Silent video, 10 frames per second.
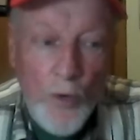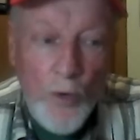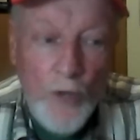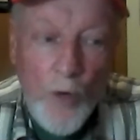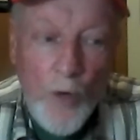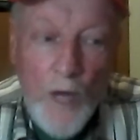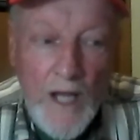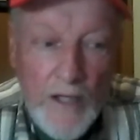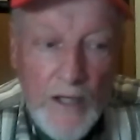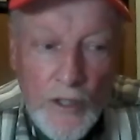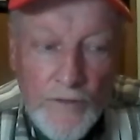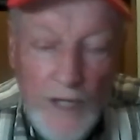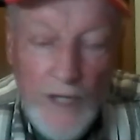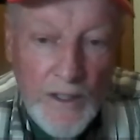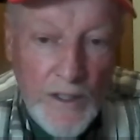no way I could have
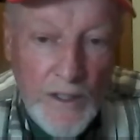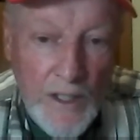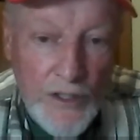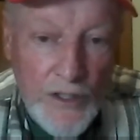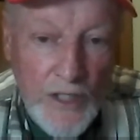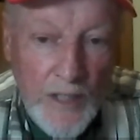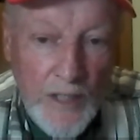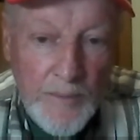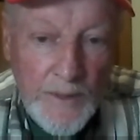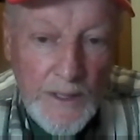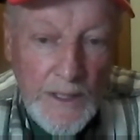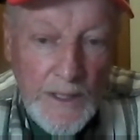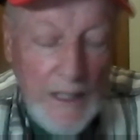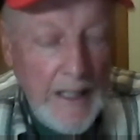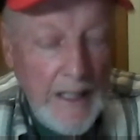taken a desk job.
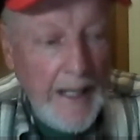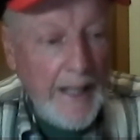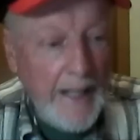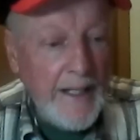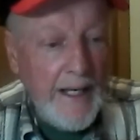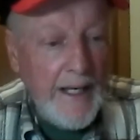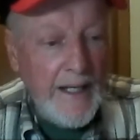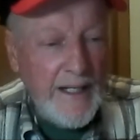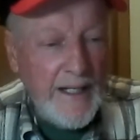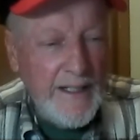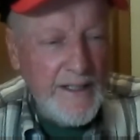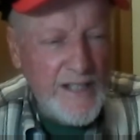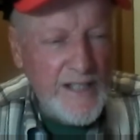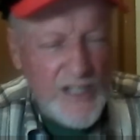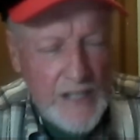Yeah. And and
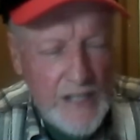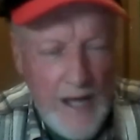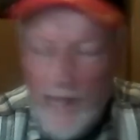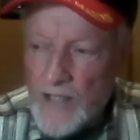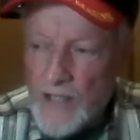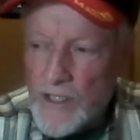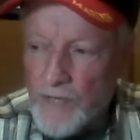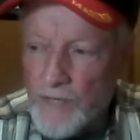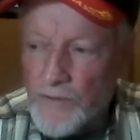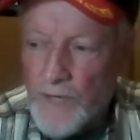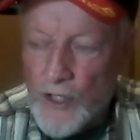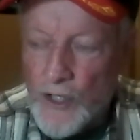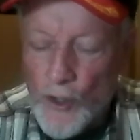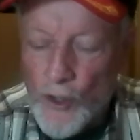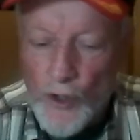this is how that stuff affects
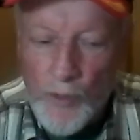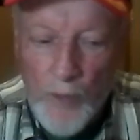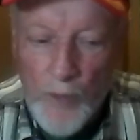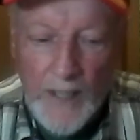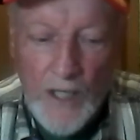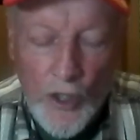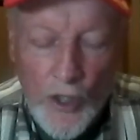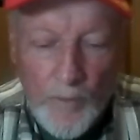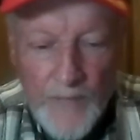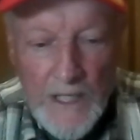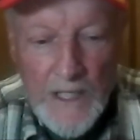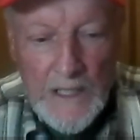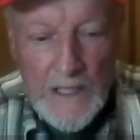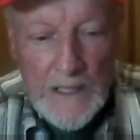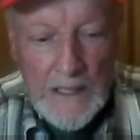you, and you bring it home.
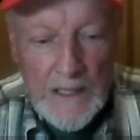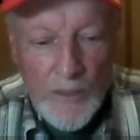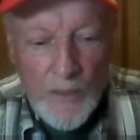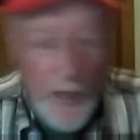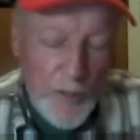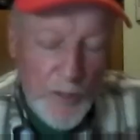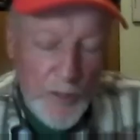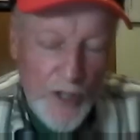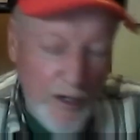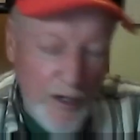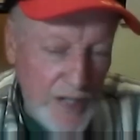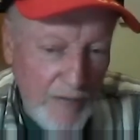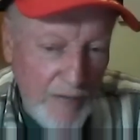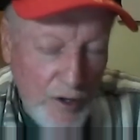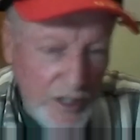We were supposed to always
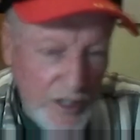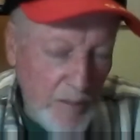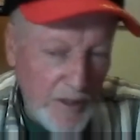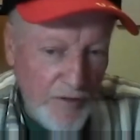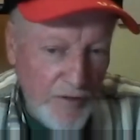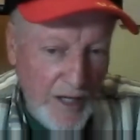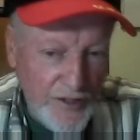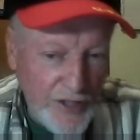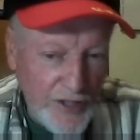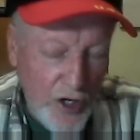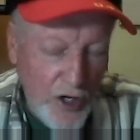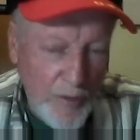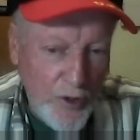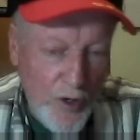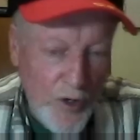have our seatbelts fastened in our
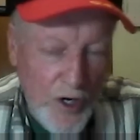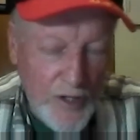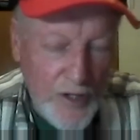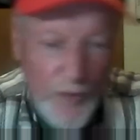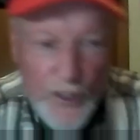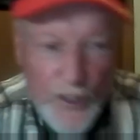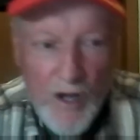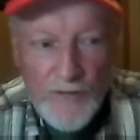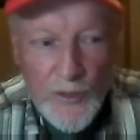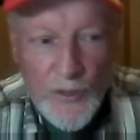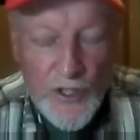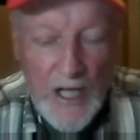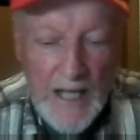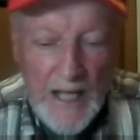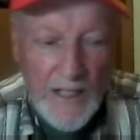bureau cars. First office was
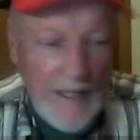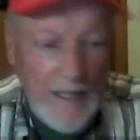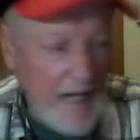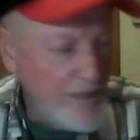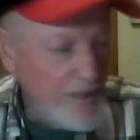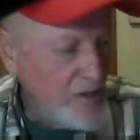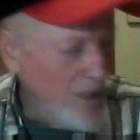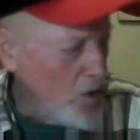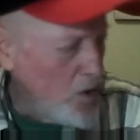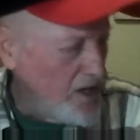Seattle, and the guys would say, "Horn,